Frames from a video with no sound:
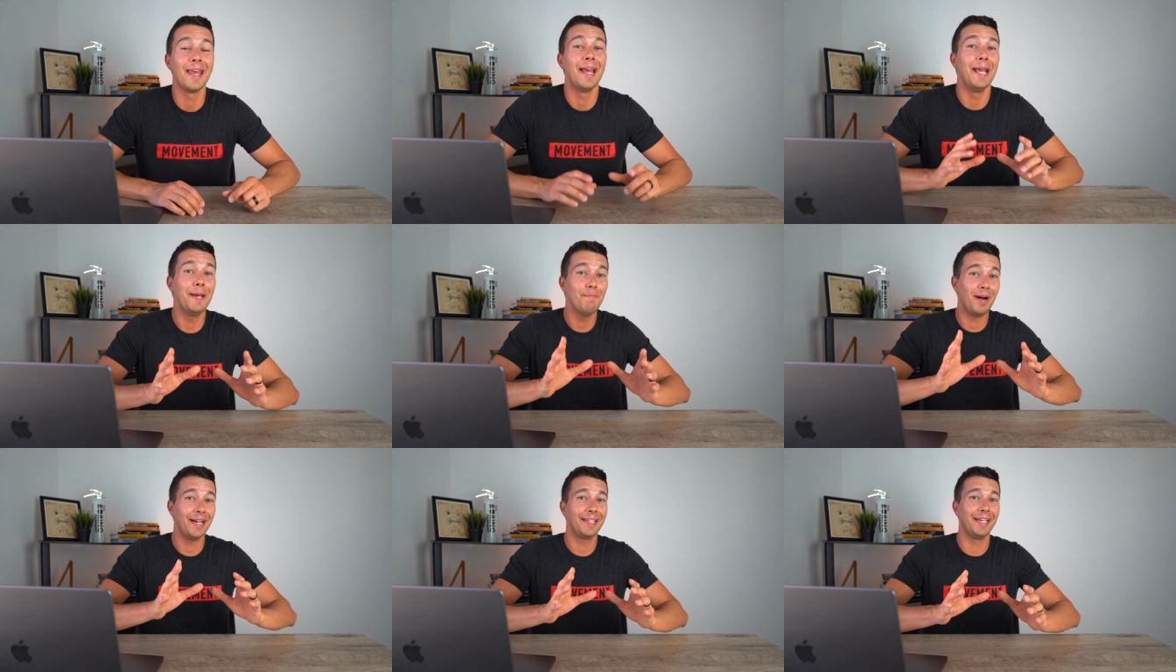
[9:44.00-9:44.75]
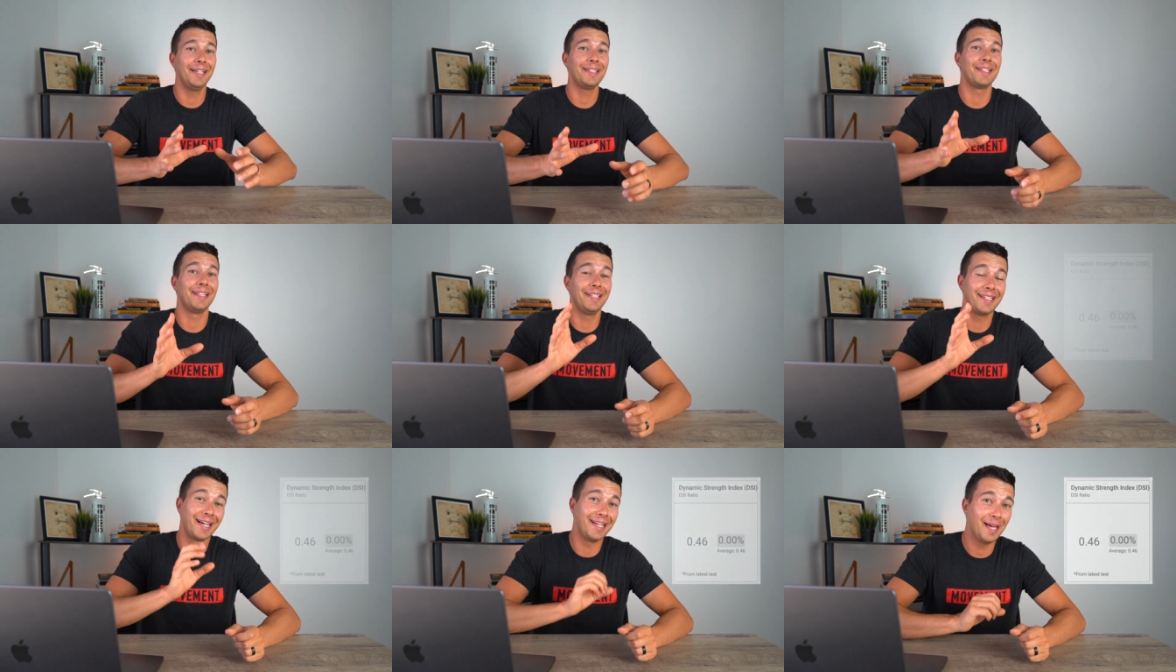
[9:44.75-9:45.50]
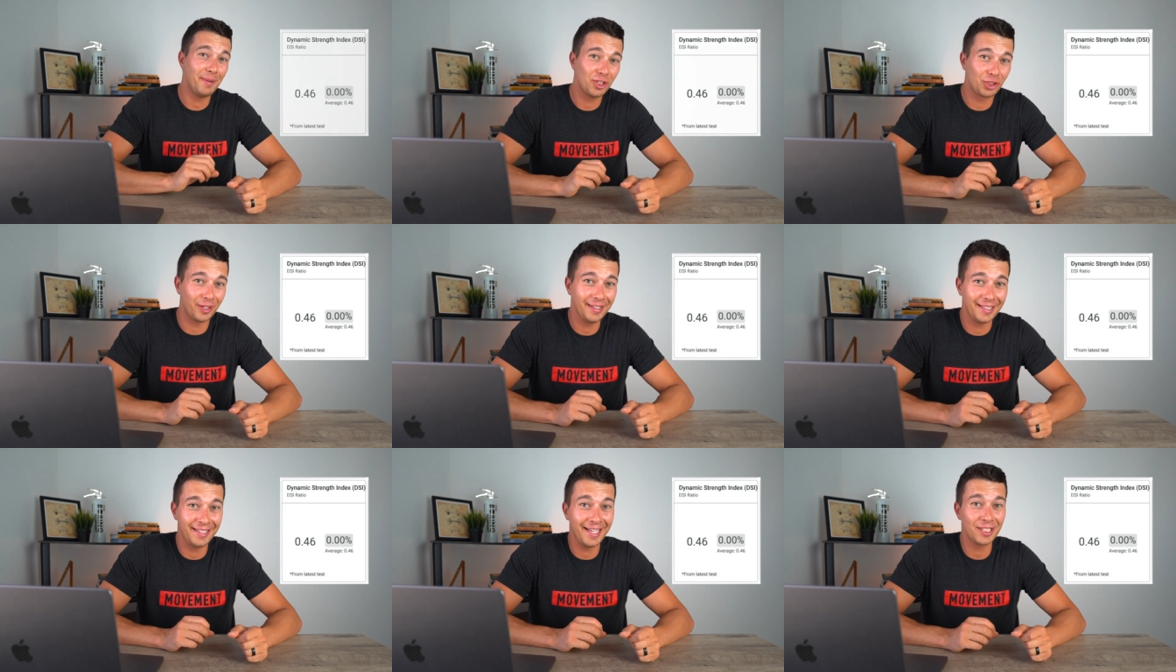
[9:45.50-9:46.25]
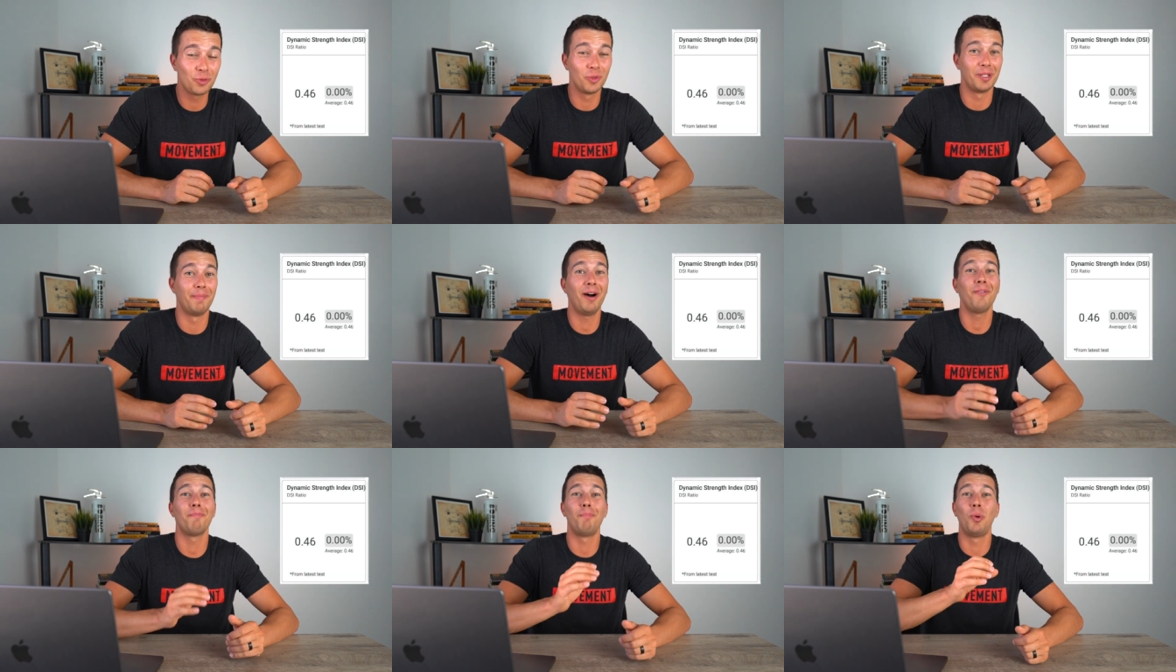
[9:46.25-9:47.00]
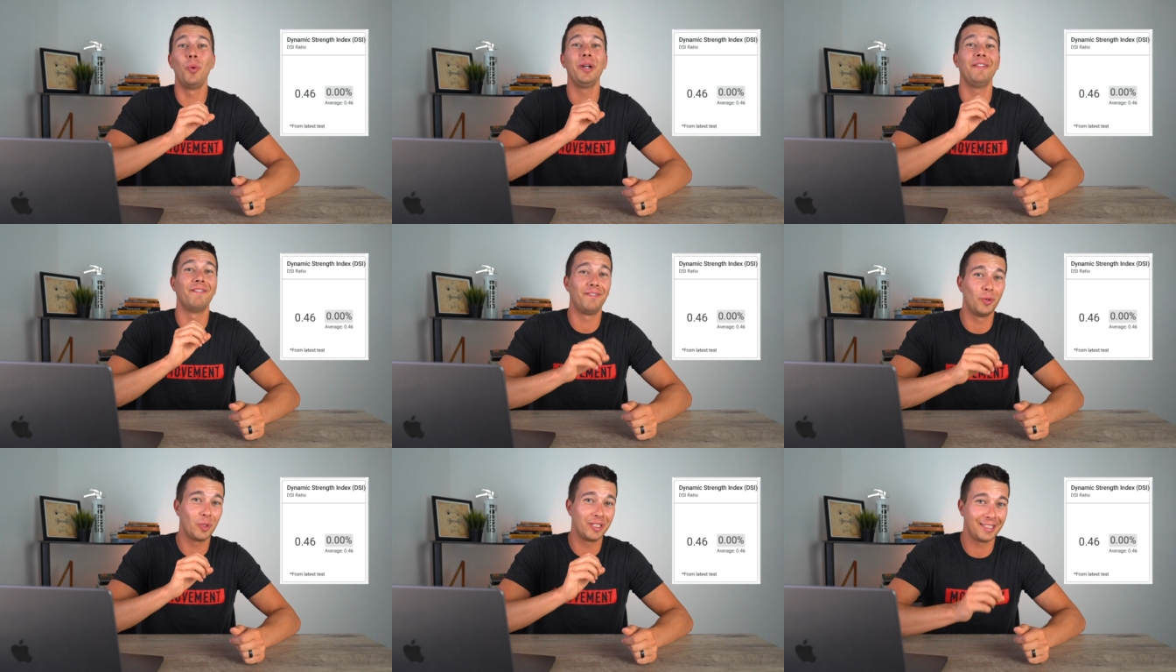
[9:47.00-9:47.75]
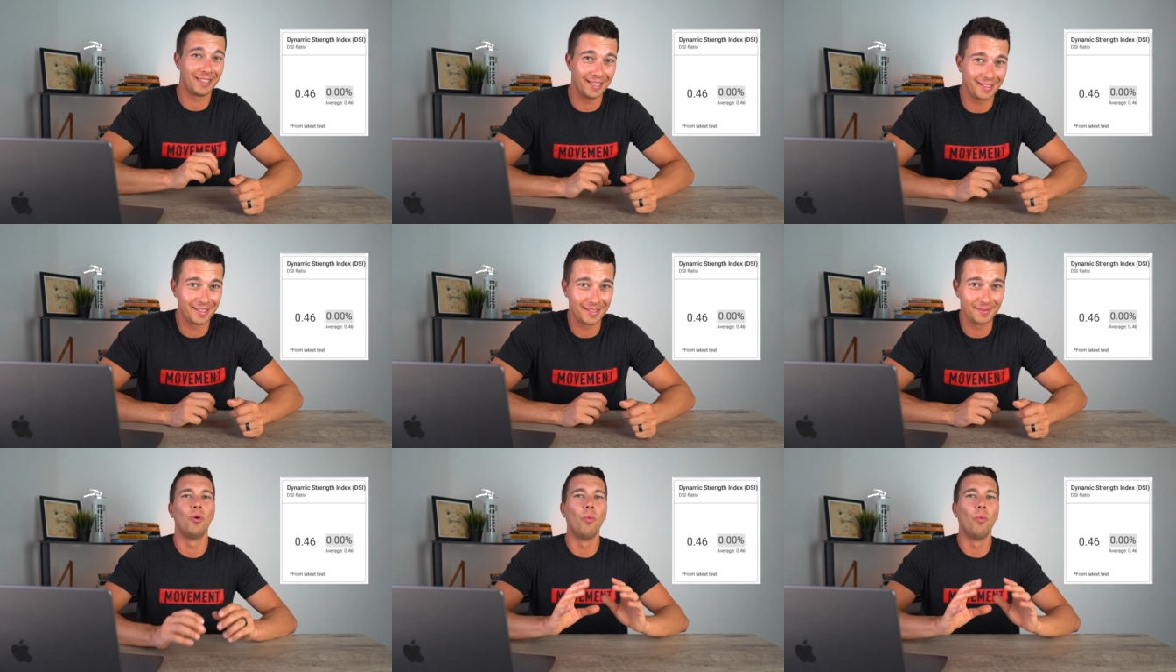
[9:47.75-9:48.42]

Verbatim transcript: In my case, the dynamic strength index was about zero point four six.